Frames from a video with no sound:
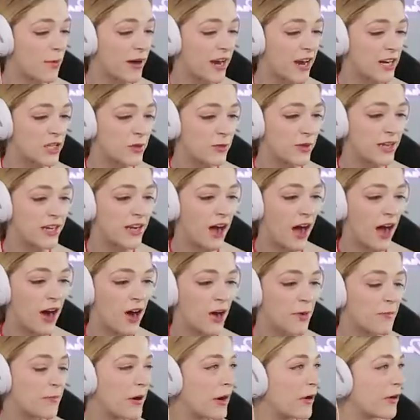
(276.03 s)
Oh my gosh, we got
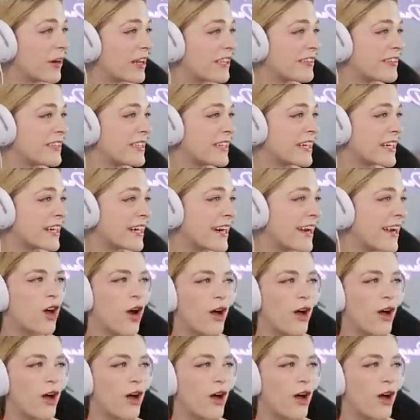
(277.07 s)
our bonus here.